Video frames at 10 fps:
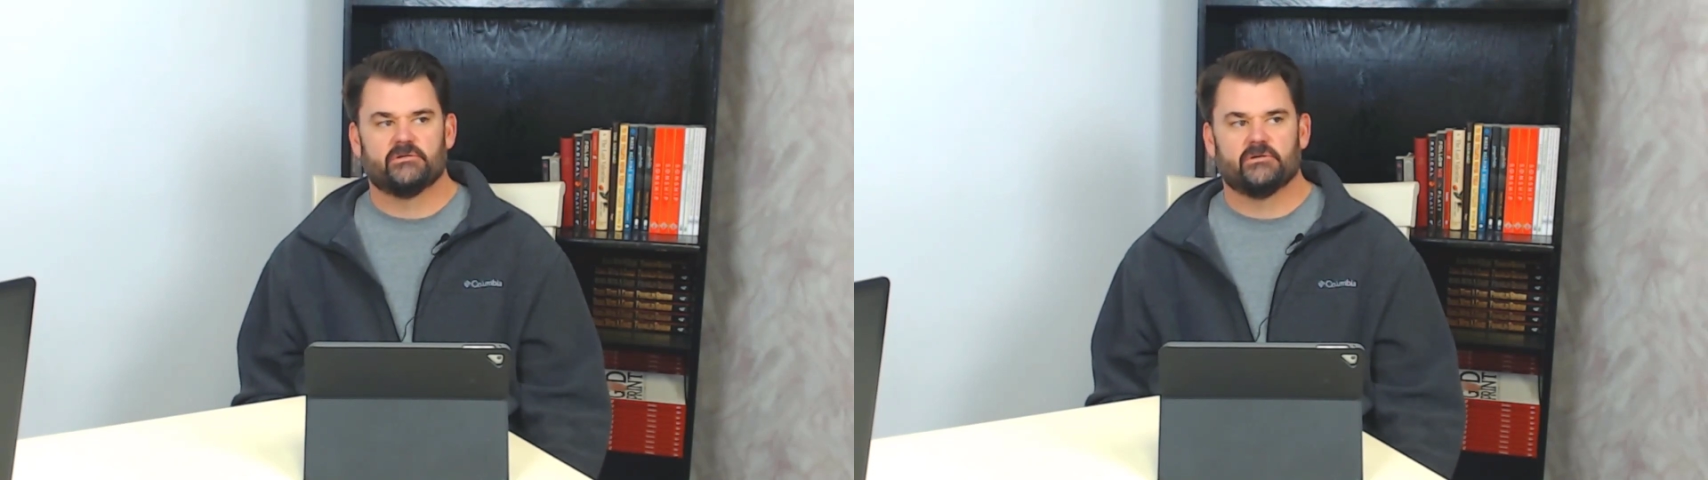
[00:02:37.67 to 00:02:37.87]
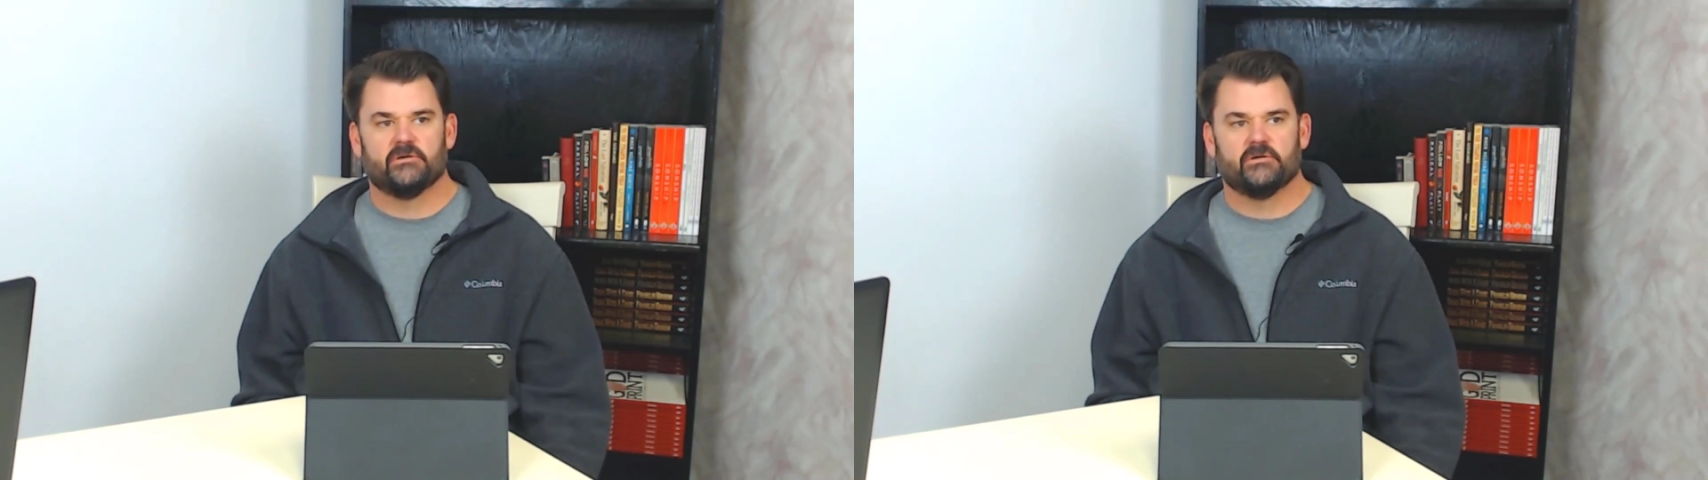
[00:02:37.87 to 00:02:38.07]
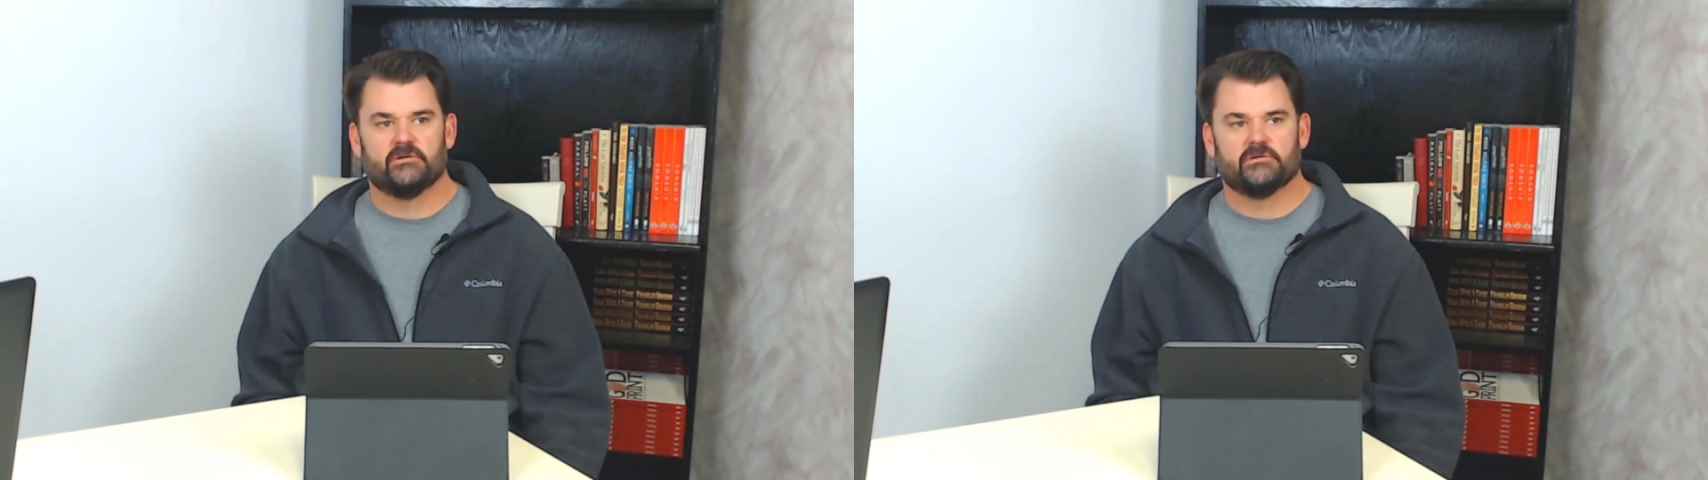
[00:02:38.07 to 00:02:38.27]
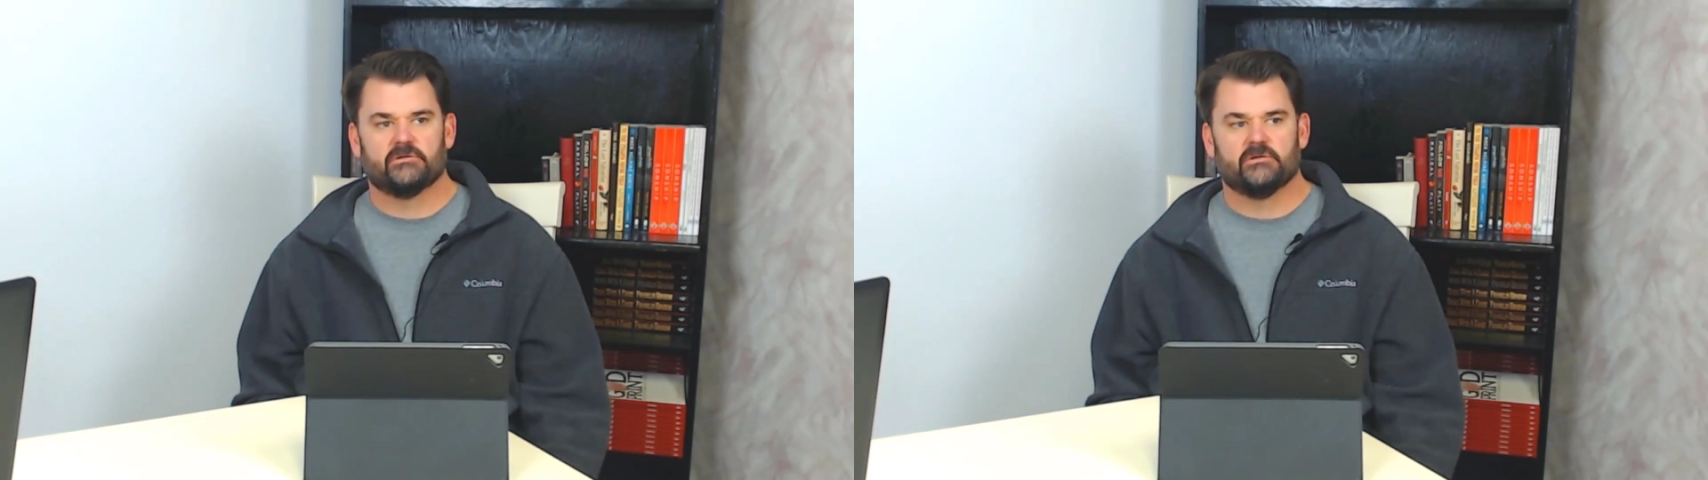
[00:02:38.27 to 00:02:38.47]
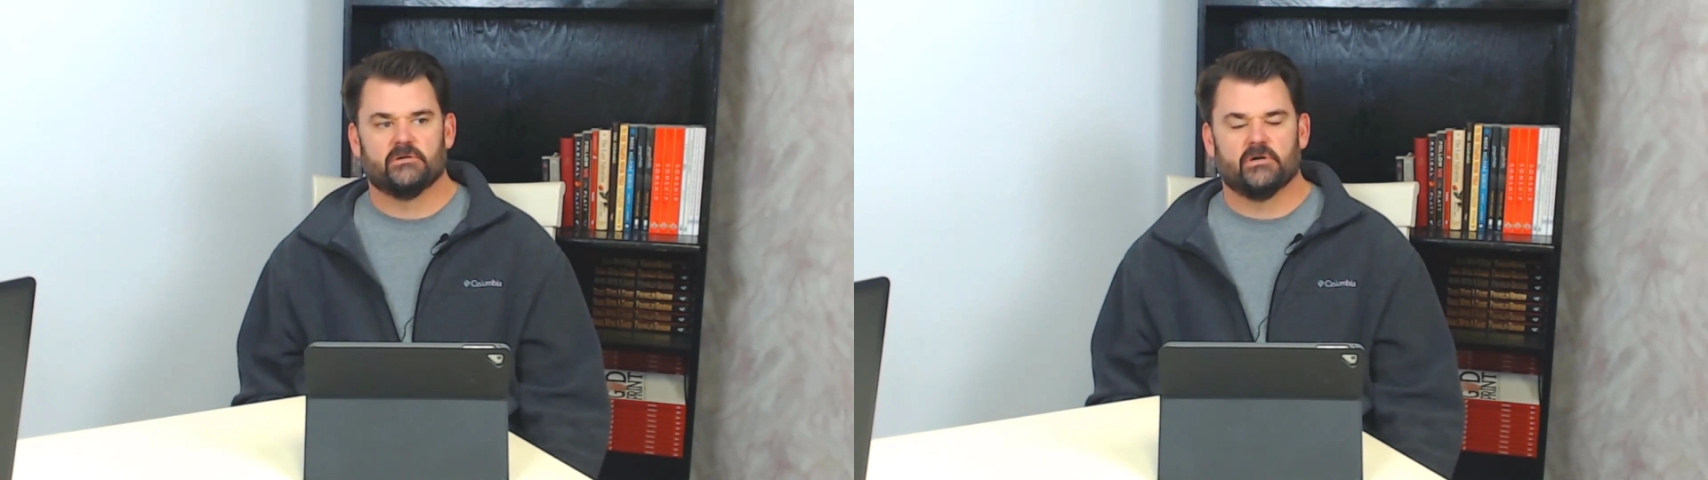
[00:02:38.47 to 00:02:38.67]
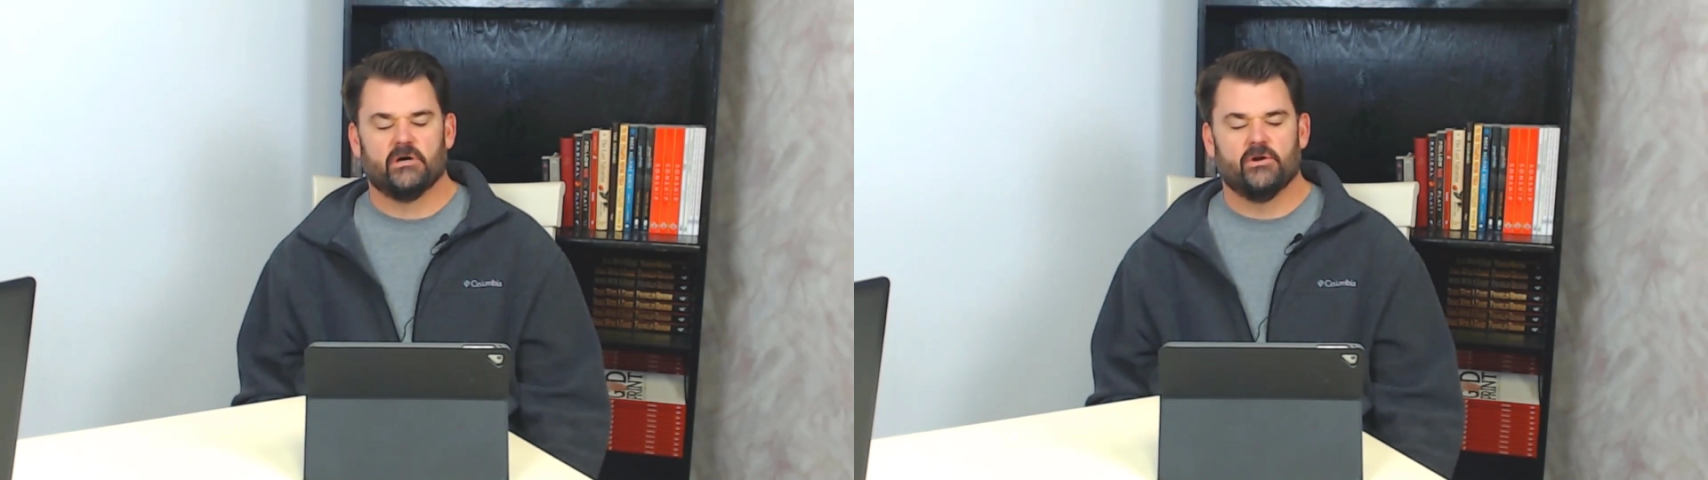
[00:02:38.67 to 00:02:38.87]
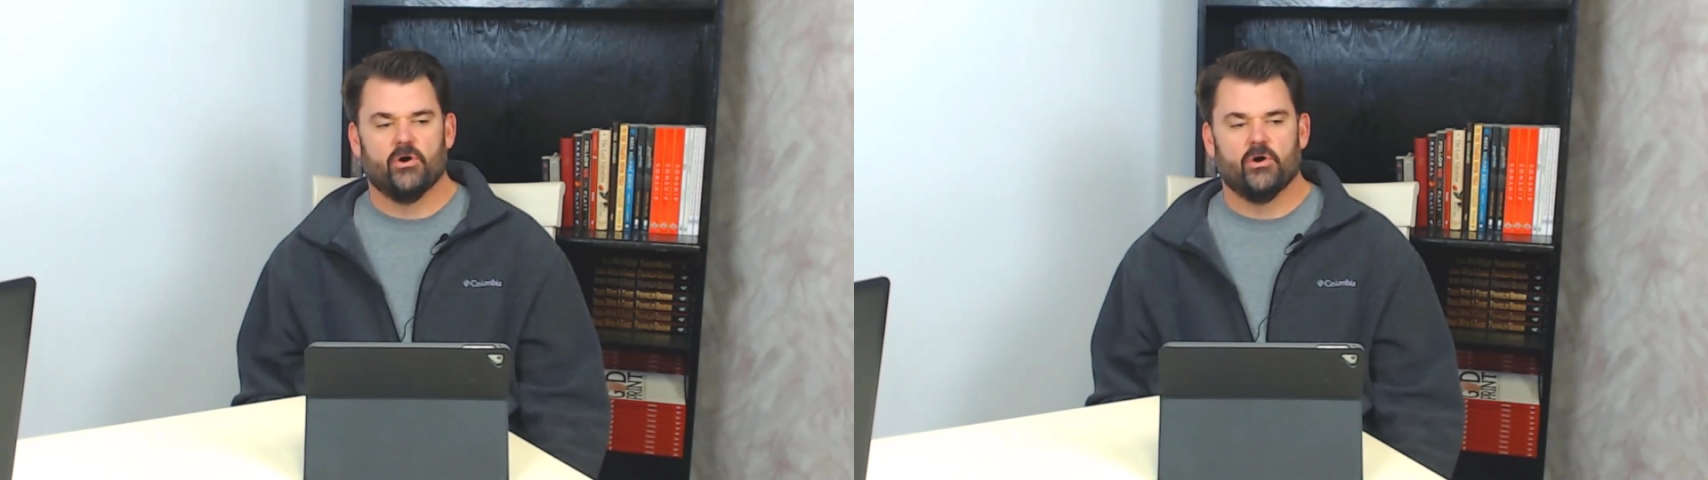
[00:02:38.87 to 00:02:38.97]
an